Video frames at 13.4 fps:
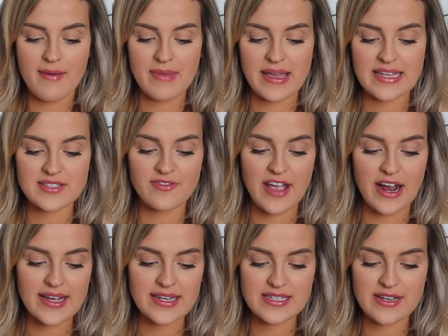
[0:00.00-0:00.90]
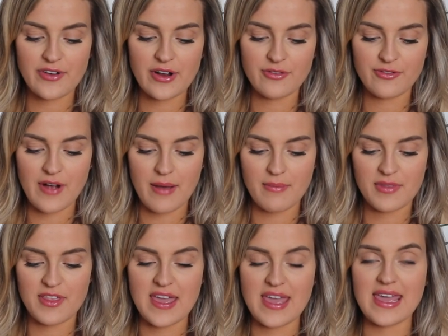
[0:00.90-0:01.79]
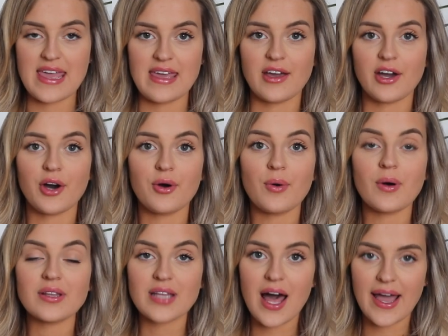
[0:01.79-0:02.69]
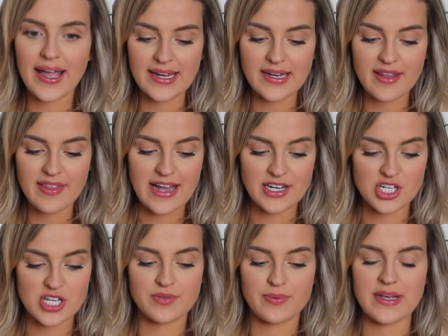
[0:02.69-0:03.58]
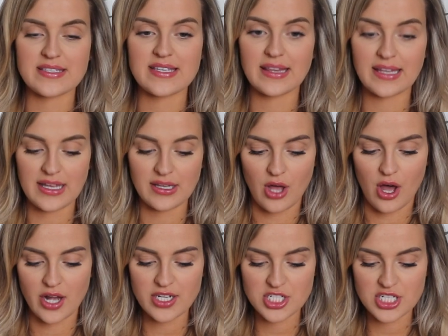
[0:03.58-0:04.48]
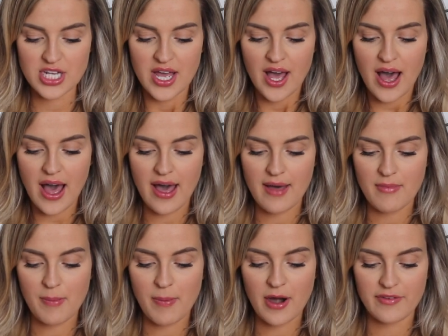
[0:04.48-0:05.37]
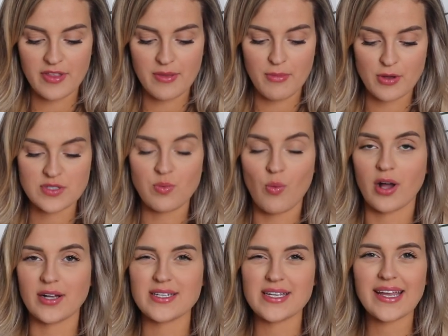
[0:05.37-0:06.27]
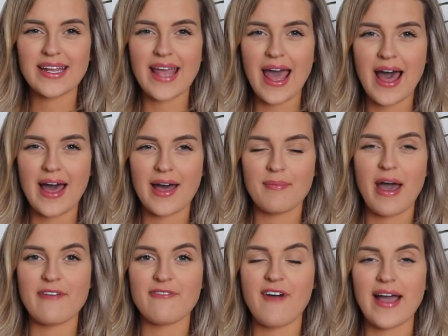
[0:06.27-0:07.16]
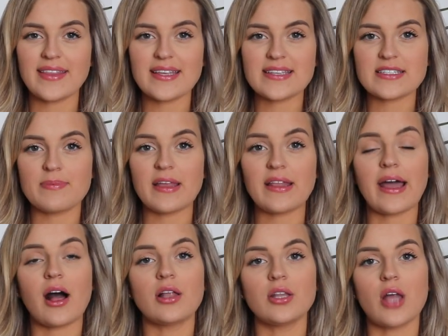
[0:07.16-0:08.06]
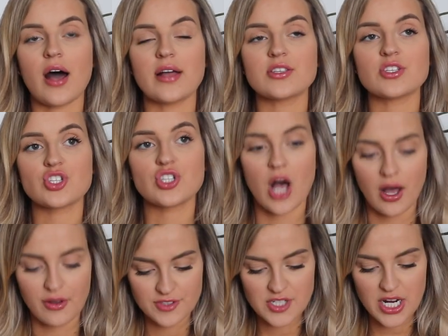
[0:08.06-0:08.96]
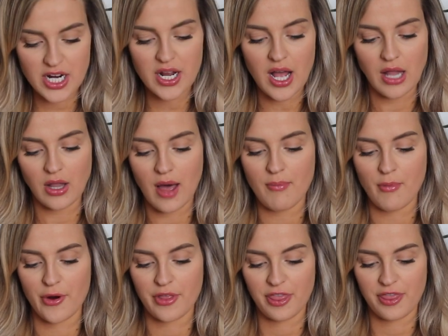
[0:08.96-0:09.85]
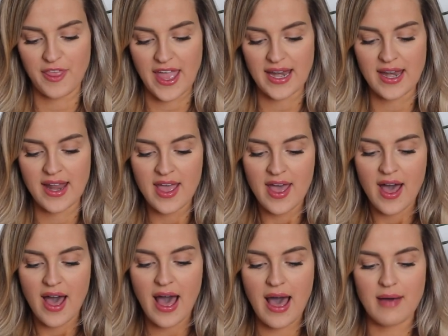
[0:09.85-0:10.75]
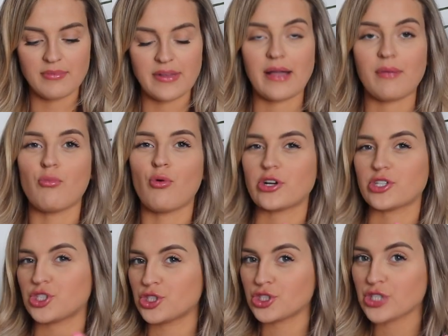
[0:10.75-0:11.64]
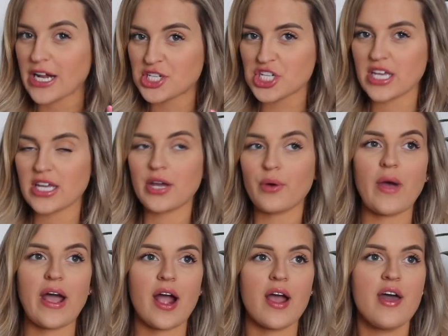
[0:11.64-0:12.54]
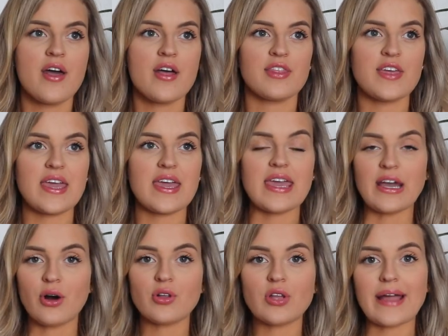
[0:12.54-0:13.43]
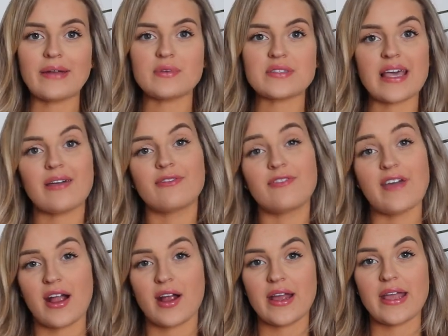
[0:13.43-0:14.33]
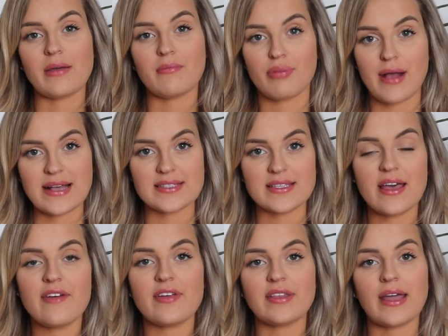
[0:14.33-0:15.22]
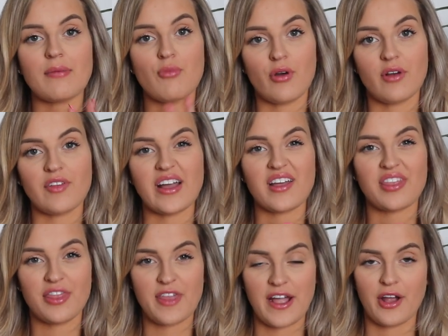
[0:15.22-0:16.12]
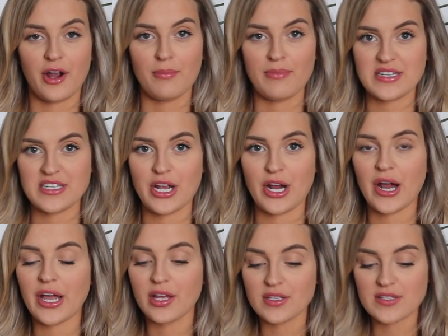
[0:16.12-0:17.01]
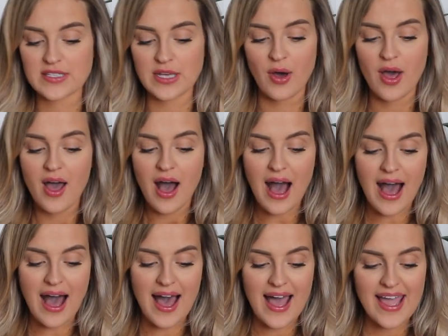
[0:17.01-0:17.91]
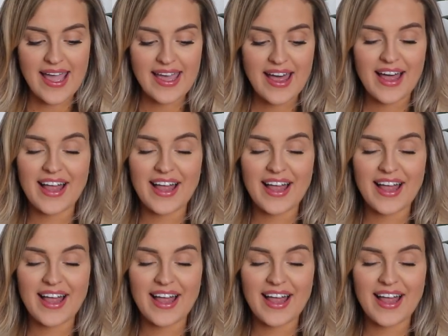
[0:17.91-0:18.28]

It's very different from the Eco line that just recently launched, a part of the Most Wanted. I find this to be like a lot softer, a lot more thin, like more stretchy, where the Eco line was like very compressive and like more of like a thicker material. So I